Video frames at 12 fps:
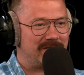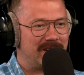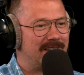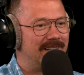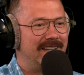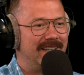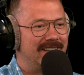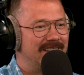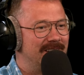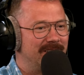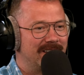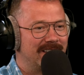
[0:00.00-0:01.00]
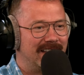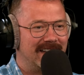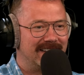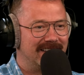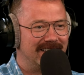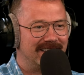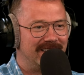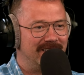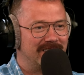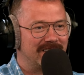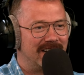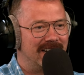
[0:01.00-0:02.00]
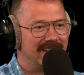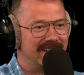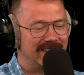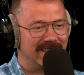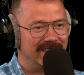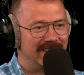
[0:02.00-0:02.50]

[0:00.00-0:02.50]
quickly as it was, like, this huge crisis, yeah.